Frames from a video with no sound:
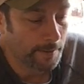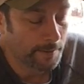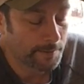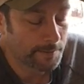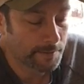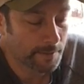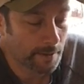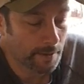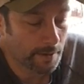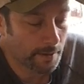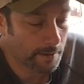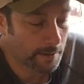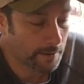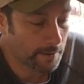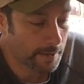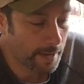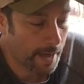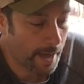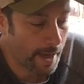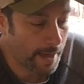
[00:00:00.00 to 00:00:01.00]

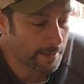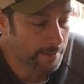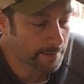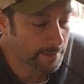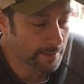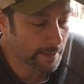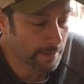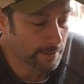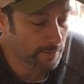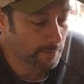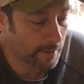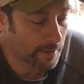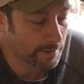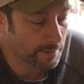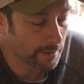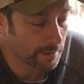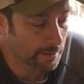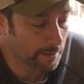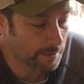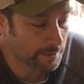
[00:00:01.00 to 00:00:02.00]
So yeah, that's why
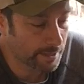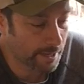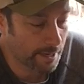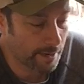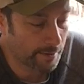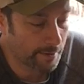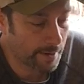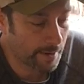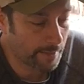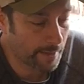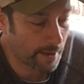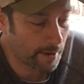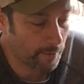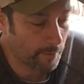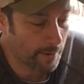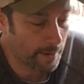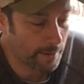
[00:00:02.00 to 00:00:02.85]
it's a little tight around that